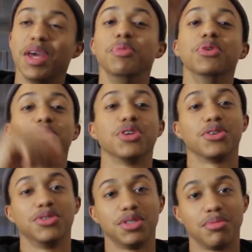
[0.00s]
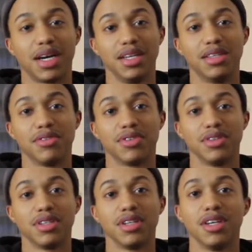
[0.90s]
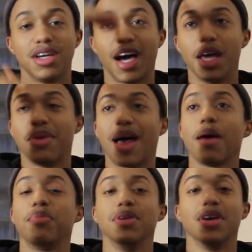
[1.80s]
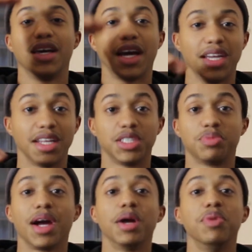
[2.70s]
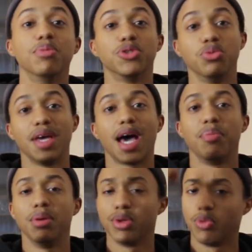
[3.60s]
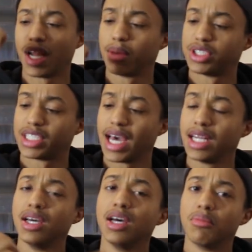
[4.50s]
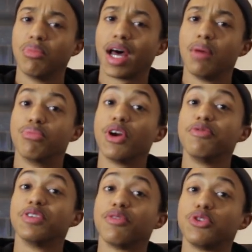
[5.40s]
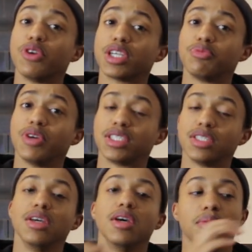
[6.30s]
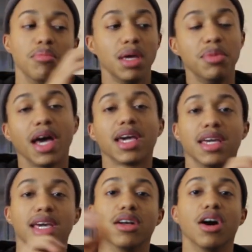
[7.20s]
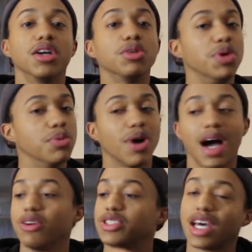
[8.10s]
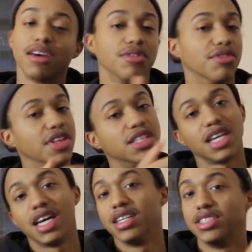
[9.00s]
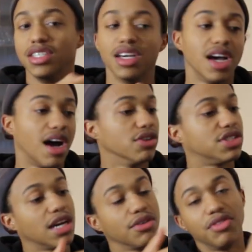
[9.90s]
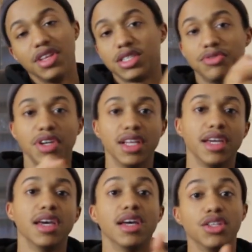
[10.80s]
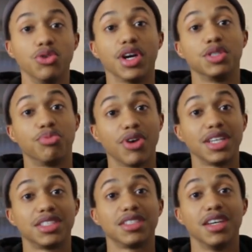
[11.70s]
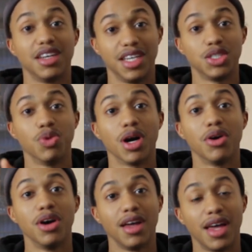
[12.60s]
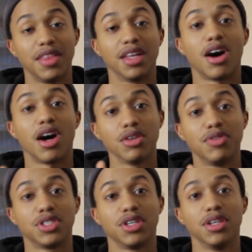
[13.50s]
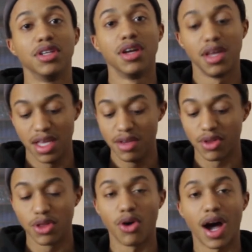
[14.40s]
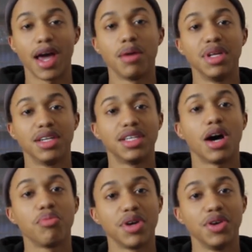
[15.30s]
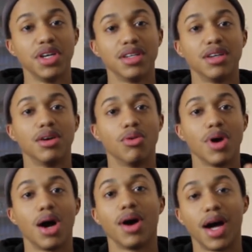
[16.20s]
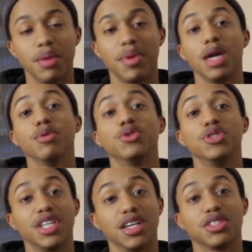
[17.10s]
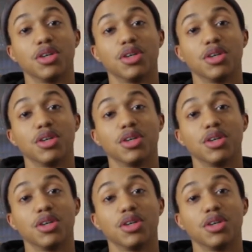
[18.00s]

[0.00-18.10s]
maybe you'll talk to somebody different. I am happy and I can inspire people to be happy. But when I'm sad, but I'm brave enough to express it, maybe I can get other people outside of this energy, outside of this feeling to express as well. And then all of a sudden, even though I am in a down period, wow, I am able to share